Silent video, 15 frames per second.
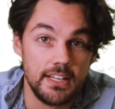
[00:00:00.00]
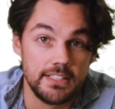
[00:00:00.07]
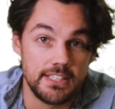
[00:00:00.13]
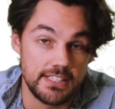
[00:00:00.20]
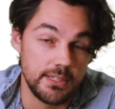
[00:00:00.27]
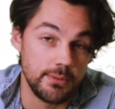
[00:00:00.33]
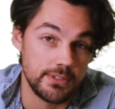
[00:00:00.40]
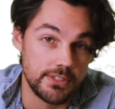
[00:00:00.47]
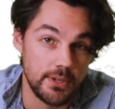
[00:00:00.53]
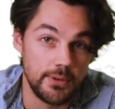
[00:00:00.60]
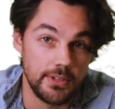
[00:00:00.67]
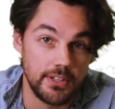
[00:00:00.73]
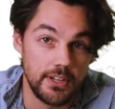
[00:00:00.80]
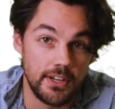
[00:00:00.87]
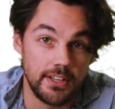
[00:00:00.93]
to see what's
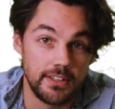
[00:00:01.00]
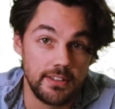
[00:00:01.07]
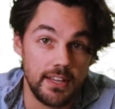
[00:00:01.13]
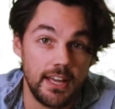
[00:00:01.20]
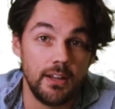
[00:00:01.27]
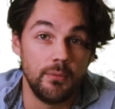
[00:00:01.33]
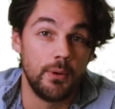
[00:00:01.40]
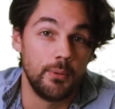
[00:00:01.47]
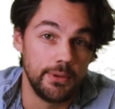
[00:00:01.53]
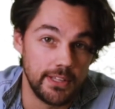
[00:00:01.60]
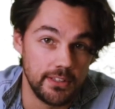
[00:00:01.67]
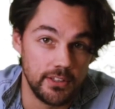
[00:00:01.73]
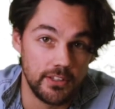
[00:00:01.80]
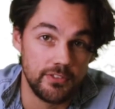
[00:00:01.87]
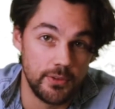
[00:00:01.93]
going on and what we
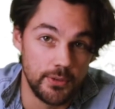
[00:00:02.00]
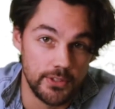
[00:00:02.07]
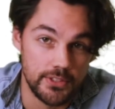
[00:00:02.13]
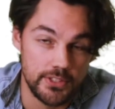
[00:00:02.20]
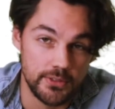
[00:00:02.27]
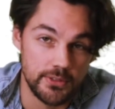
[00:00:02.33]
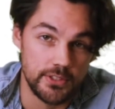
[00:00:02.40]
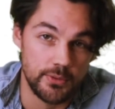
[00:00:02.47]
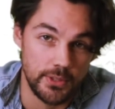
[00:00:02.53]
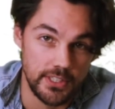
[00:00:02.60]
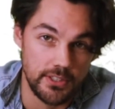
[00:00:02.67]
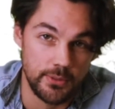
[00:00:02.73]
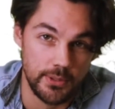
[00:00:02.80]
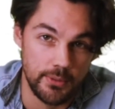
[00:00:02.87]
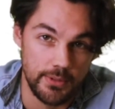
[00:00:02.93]
can look forward to in
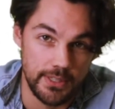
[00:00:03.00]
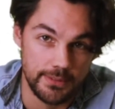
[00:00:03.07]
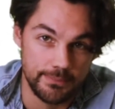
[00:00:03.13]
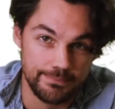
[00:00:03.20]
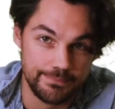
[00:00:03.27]
2021.